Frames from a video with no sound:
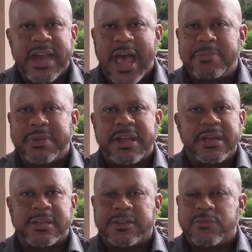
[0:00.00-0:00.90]
not
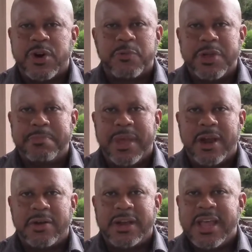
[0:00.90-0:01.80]
because of what we
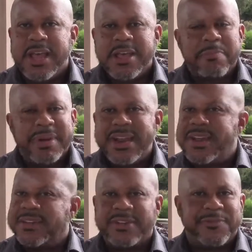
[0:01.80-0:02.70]
merit, but he
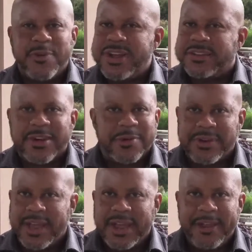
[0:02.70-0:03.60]
does it for his
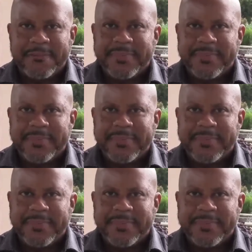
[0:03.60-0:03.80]
own name.